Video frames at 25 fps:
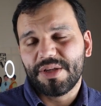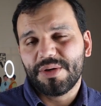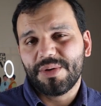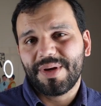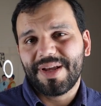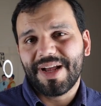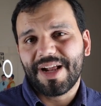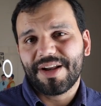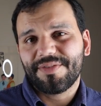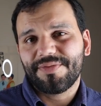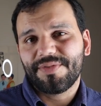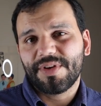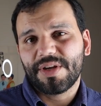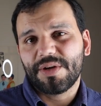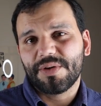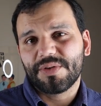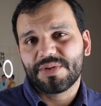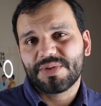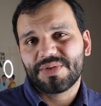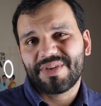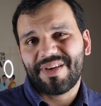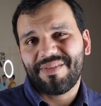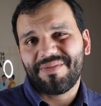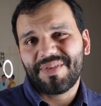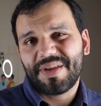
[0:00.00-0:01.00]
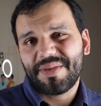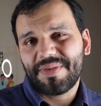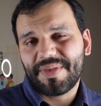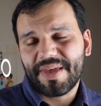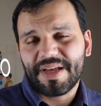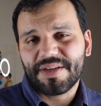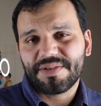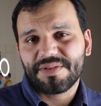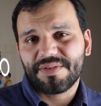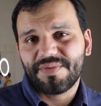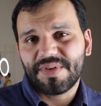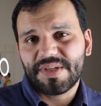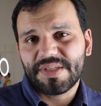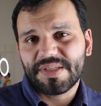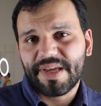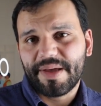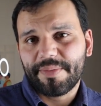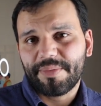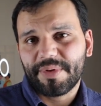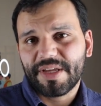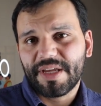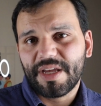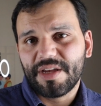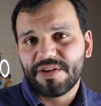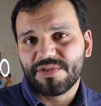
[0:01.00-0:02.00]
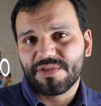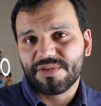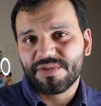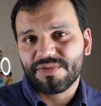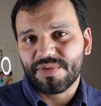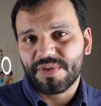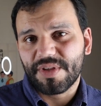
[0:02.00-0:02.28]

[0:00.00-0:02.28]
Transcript: You've got to figure 70,000 visa applications